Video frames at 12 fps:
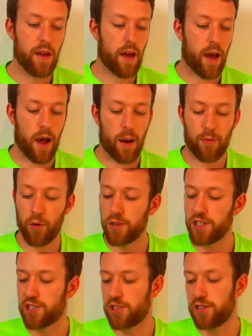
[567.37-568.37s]
I've
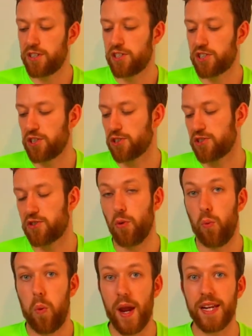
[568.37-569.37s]
already discussed the
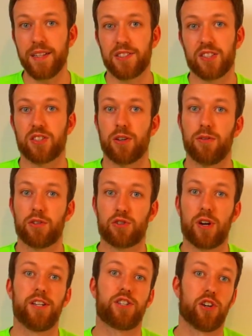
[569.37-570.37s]
weights. So
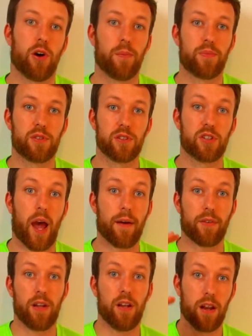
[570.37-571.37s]
Strength Shops have
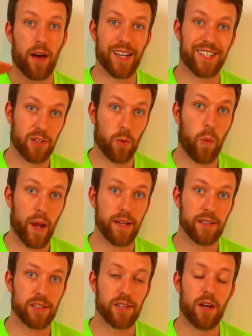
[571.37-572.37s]
a lighter
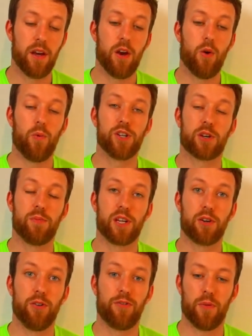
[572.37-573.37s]
weight, which can be
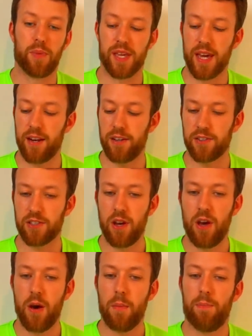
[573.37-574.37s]
good for beginners,
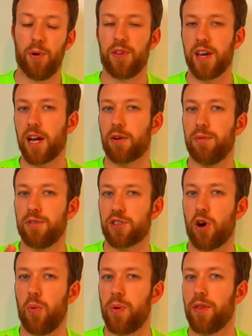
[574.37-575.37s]
but the increments
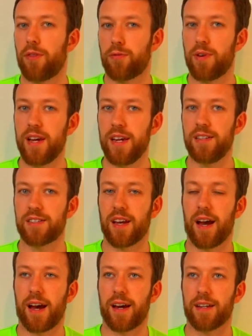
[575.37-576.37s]
go up in 3s,
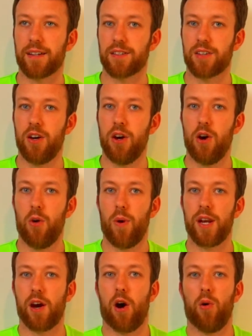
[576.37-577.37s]
and
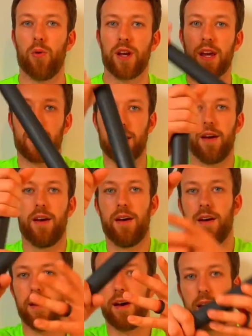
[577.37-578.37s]
when you're holding
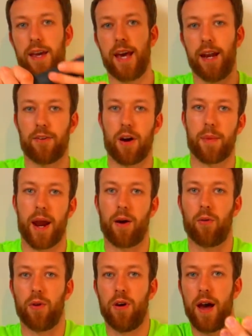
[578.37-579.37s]
a kilogram
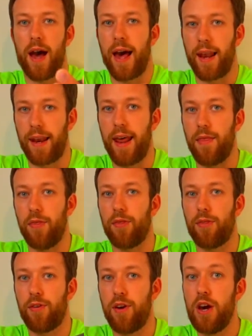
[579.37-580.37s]
out at
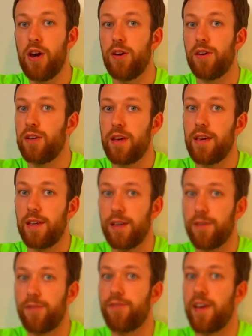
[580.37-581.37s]
length, you
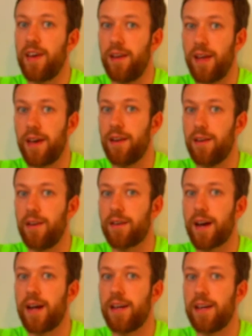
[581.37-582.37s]
feel it,
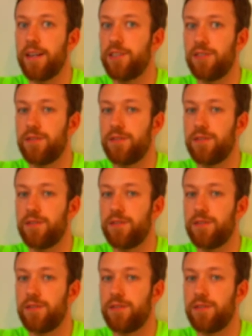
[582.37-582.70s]
okay?